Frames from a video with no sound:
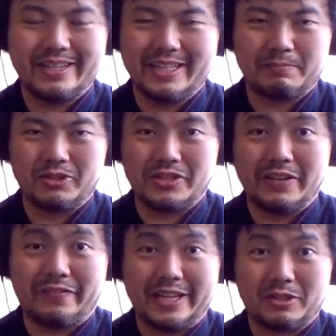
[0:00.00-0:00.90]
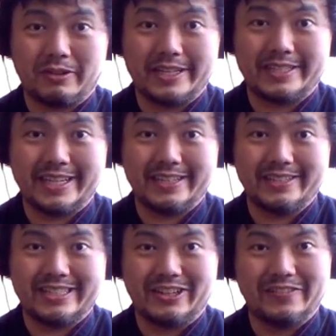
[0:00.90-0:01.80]
It's mostly a fetch quest.
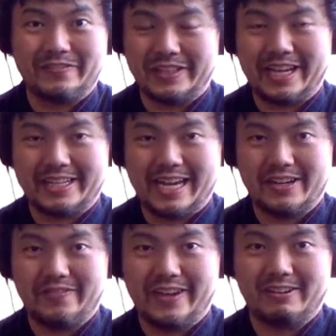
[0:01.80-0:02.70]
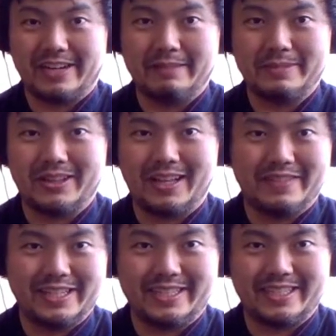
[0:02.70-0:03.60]
So if you like that in your video games, you'll love
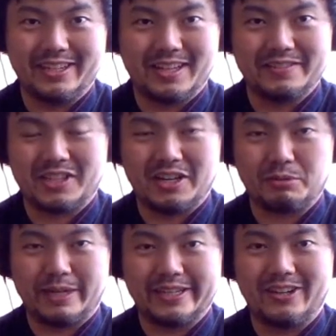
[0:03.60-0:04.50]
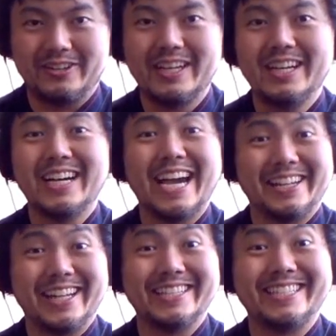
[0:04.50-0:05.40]
this. You'll love Star Twinkle.
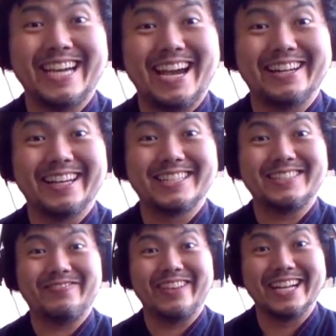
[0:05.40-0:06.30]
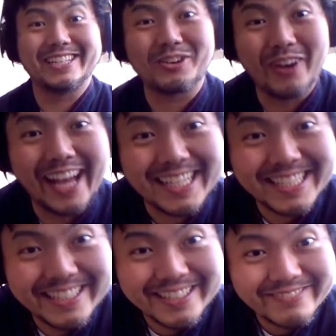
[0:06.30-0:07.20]
Endless fetch
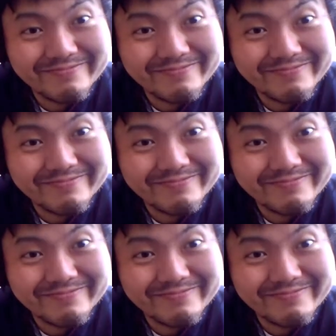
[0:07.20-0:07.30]
quests.